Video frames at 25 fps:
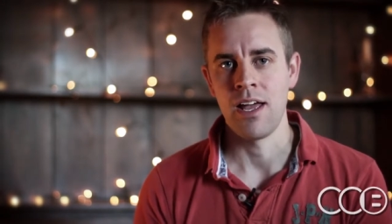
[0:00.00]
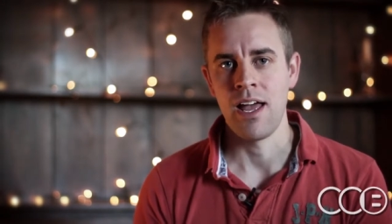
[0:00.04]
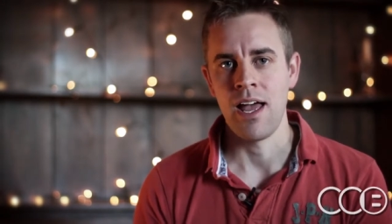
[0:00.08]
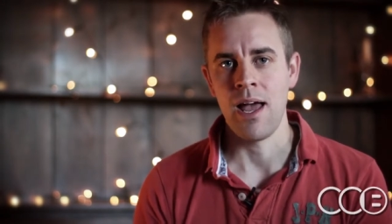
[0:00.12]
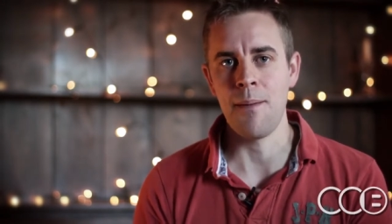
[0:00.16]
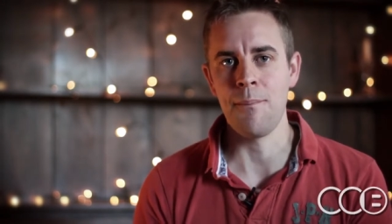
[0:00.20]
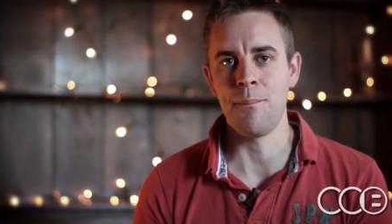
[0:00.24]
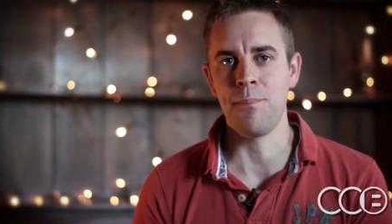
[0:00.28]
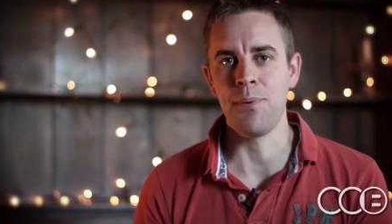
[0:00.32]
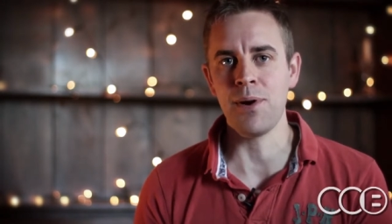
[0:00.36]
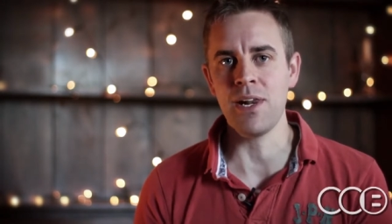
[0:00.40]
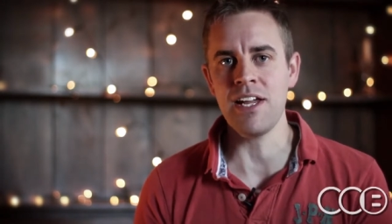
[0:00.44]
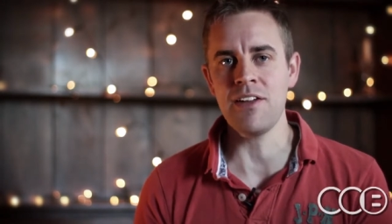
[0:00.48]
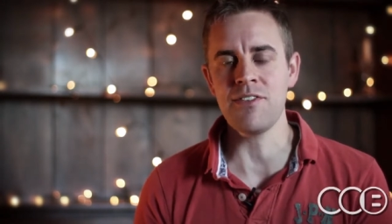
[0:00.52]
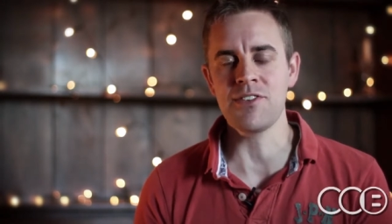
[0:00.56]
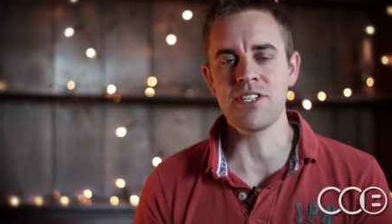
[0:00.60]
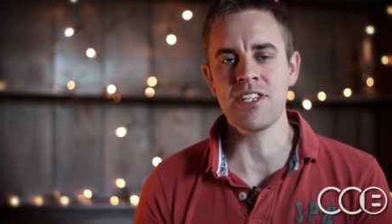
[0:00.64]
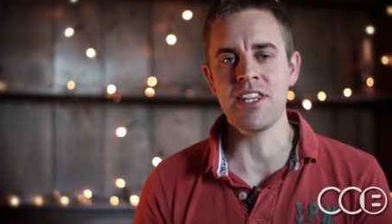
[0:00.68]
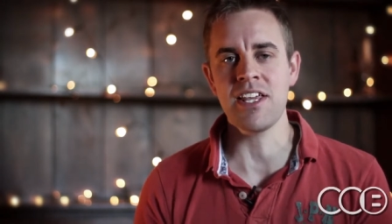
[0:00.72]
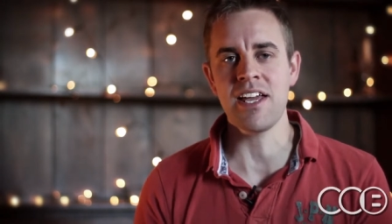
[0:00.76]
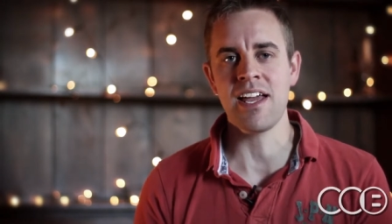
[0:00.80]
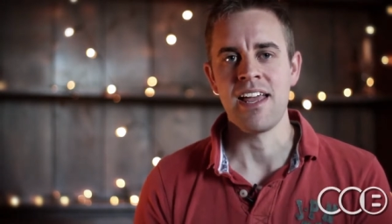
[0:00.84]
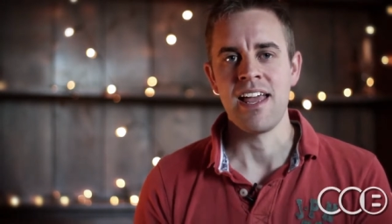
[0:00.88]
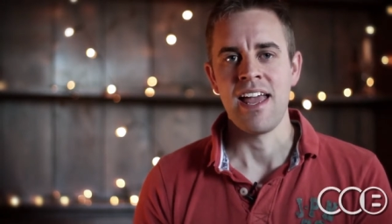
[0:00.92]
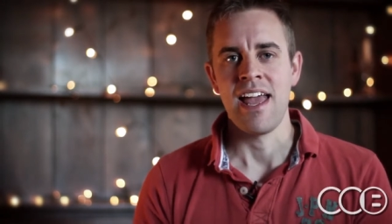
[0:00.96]
and believes
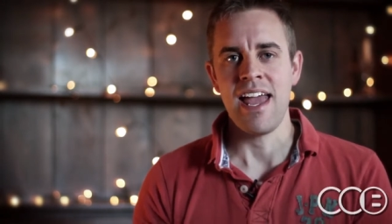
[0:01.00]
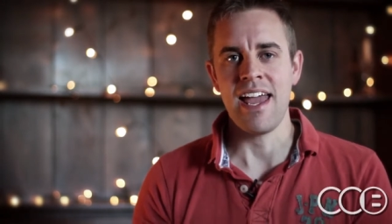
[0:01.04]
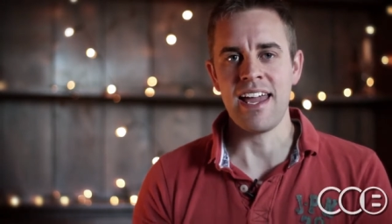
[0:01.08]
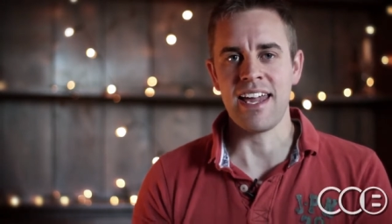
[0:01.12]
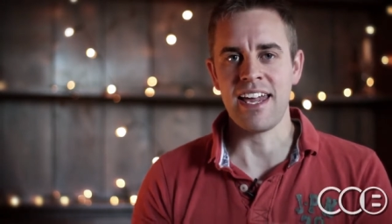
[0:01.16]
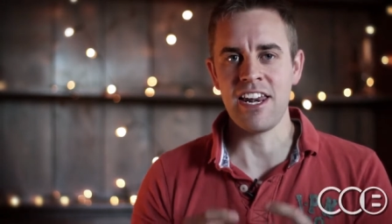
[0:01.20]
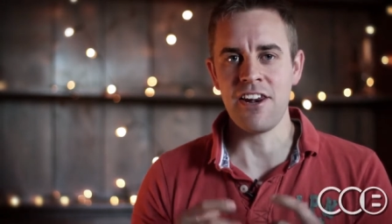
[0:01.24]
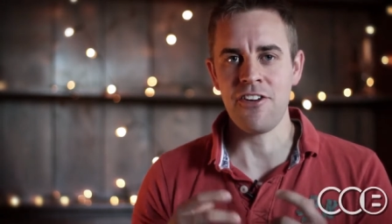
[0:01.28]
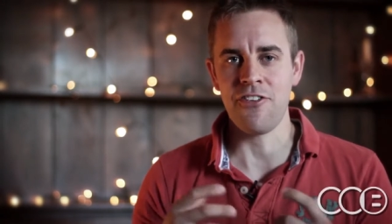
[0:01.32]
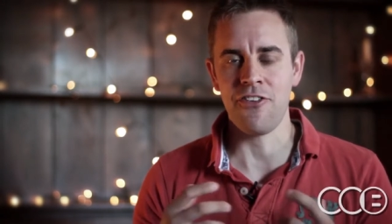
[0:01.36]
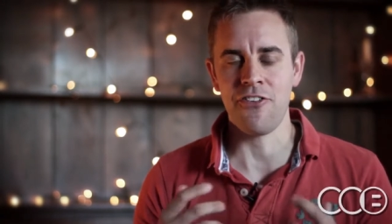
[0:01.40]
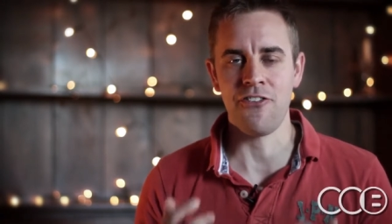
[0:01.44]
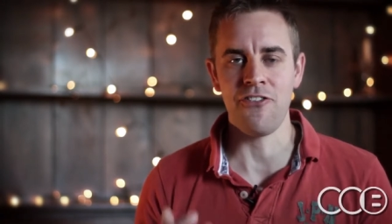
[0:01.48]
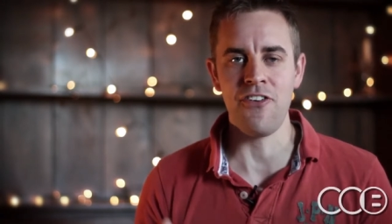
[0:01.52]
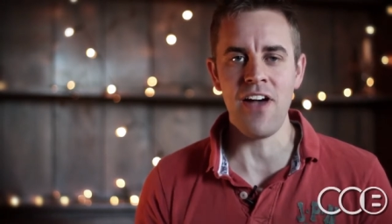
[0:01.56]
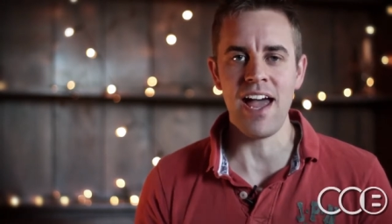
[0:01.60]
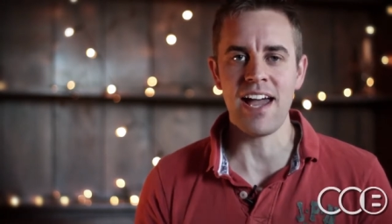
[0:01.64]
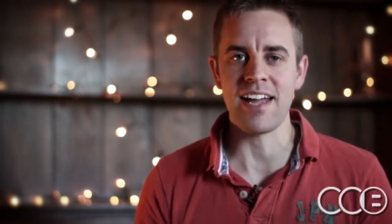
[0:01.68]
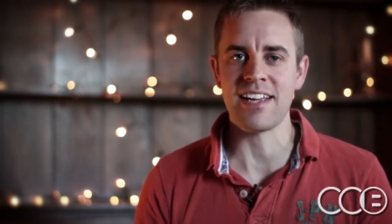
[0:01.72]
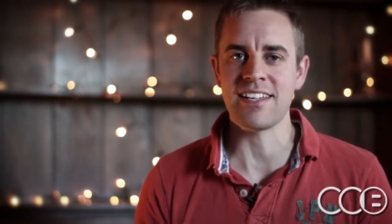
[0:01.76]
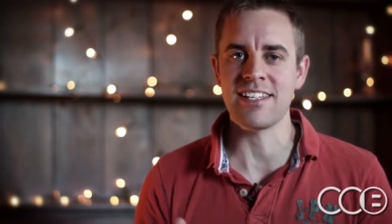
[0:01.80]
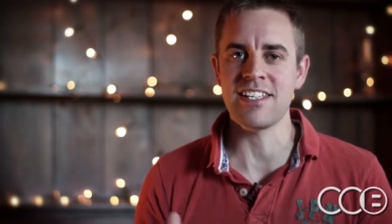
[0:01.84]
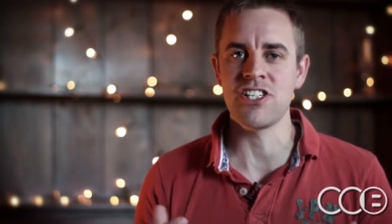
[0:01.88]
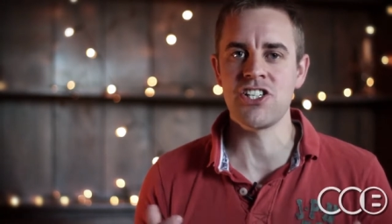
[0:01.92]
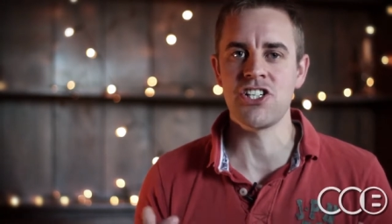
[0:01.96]
that it can
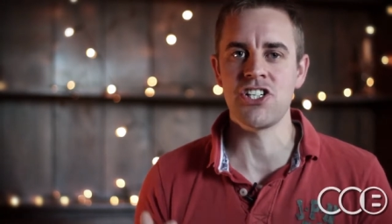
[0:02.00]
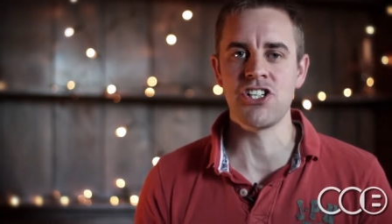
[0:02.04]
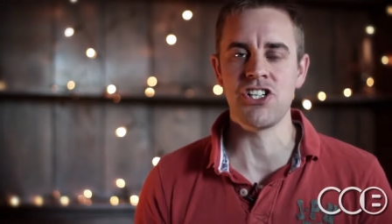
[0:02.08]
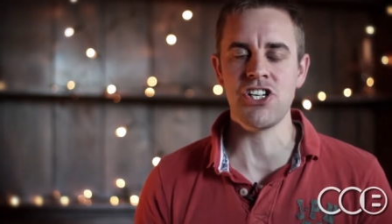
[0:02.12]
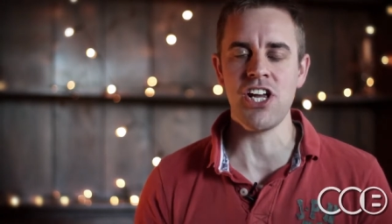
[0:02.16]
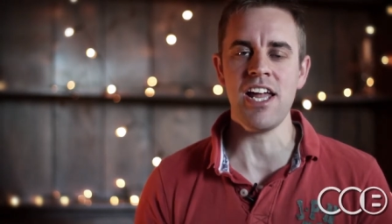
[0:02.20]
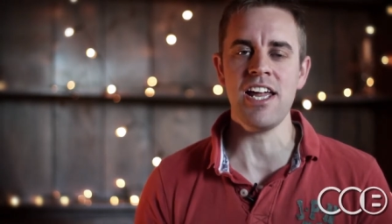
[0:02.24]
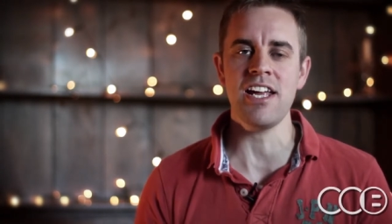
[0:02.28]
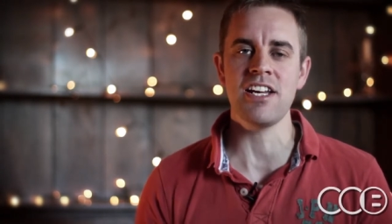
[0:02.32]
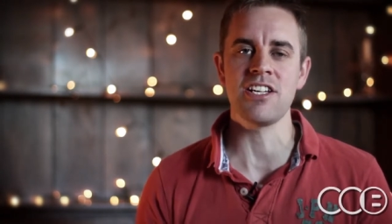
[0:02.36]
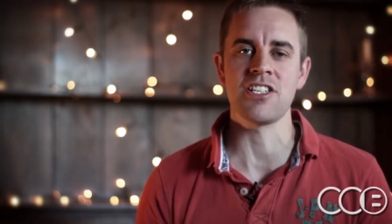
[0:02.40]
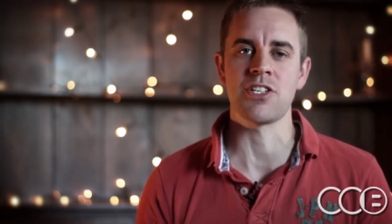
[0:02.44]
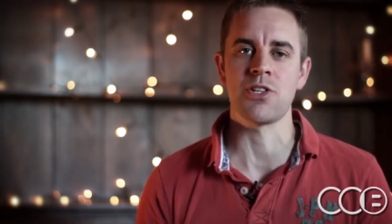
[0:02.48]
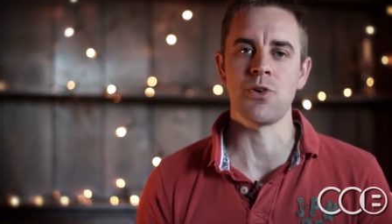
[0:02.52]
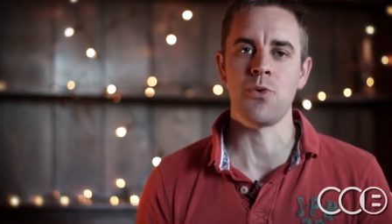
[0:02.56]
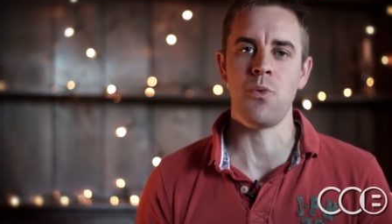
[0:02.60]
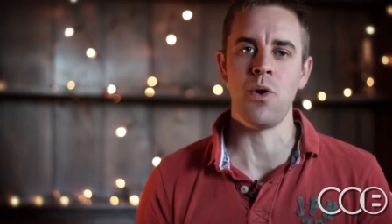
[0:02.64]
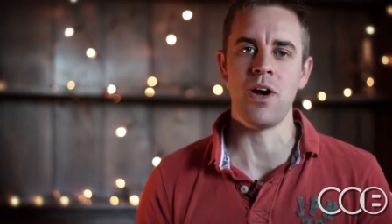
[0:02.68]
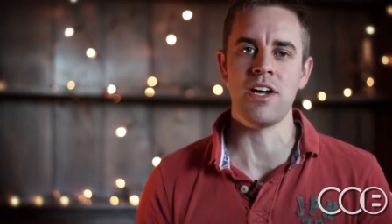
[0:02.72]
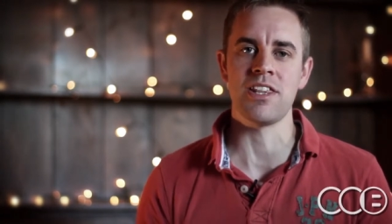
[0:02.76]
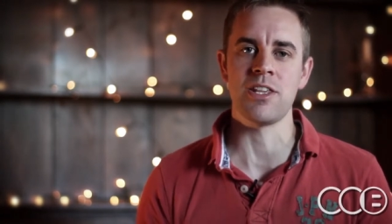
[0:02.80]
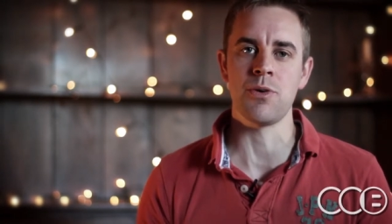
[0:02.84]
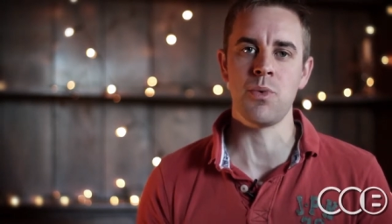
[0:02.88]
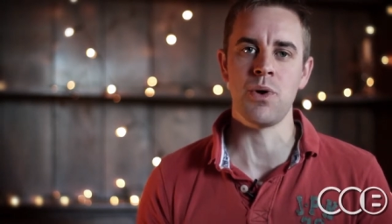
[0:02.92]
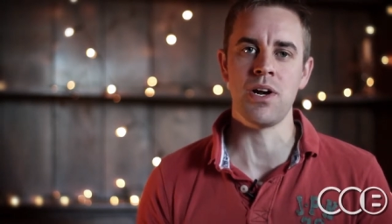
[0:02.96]
affect and change the
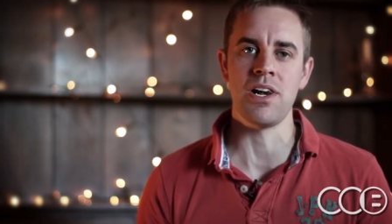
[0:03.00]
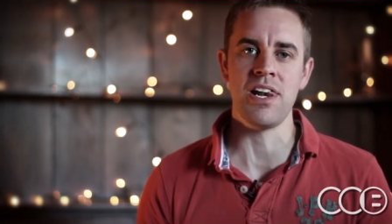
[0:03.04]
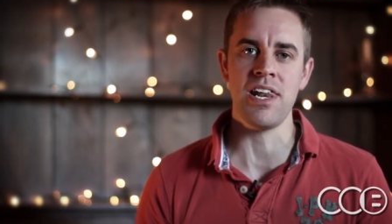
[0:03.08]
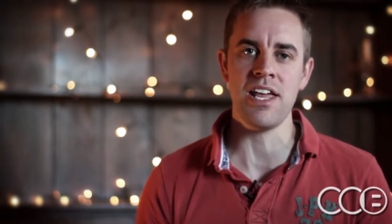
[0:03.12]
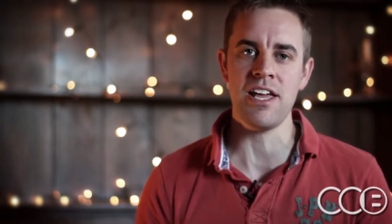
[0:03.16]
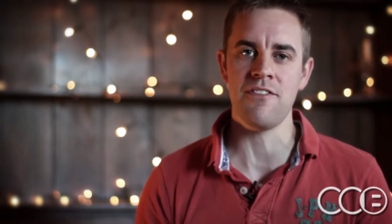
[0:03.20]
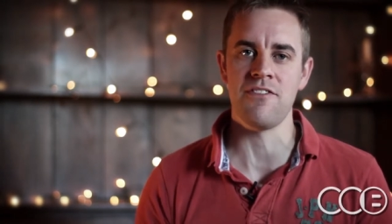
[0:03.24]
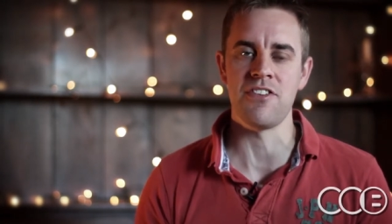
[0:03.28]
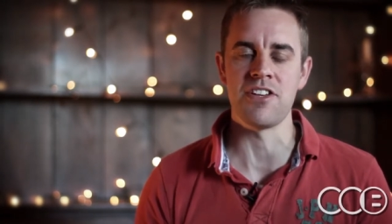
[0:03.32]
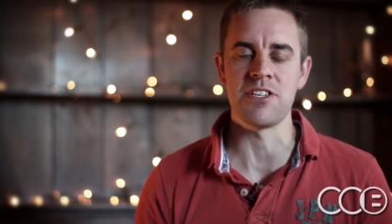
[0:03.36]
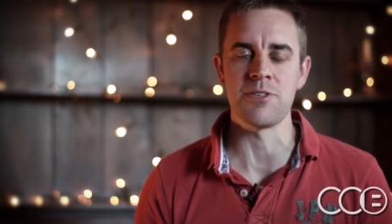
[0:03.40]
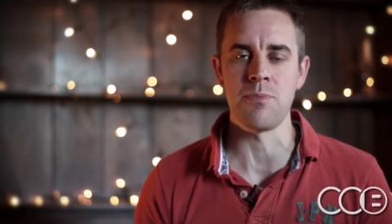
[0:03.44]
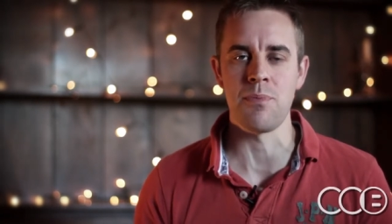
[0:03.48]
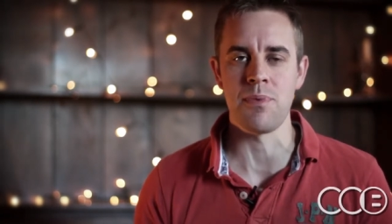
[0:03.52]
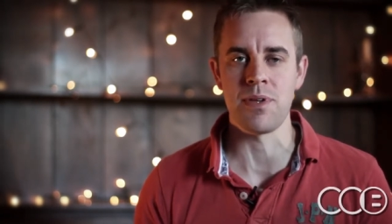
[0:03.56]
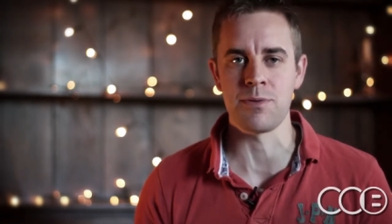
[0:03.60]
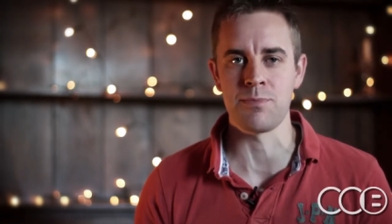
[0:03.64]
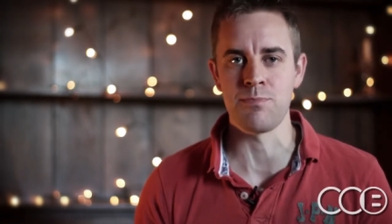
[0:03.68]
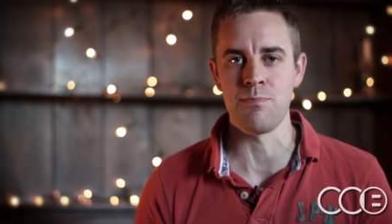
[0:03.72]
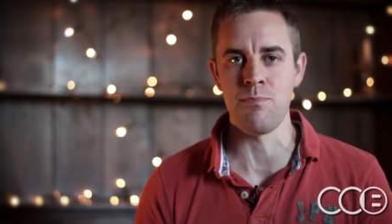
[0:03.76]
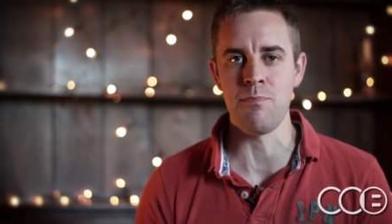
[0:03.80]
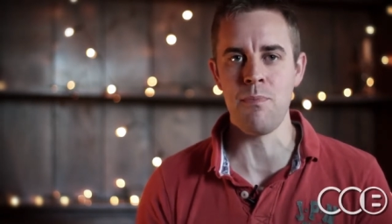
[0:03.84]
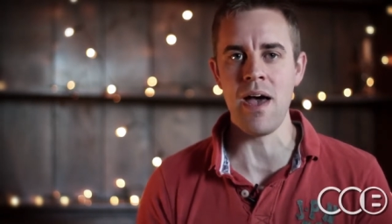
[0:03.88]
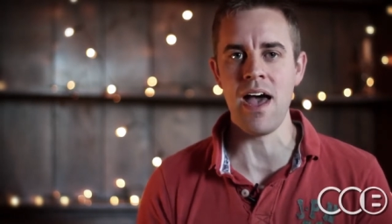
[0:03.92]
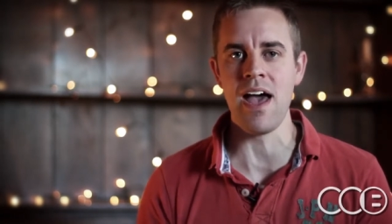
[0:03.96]
way that we live as, as
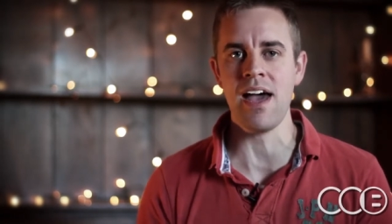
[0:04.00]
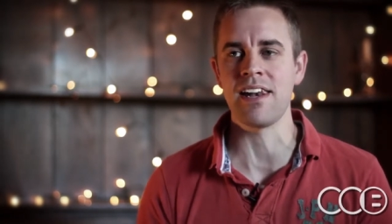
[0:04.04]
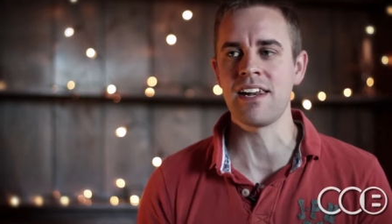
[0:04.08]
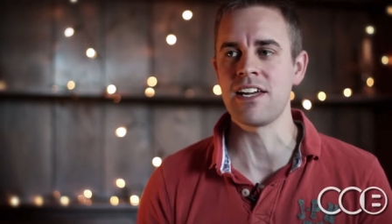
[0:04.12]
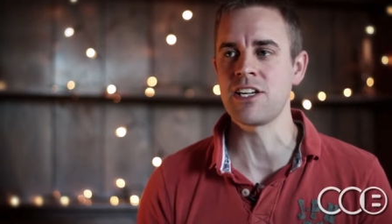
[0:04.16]
men,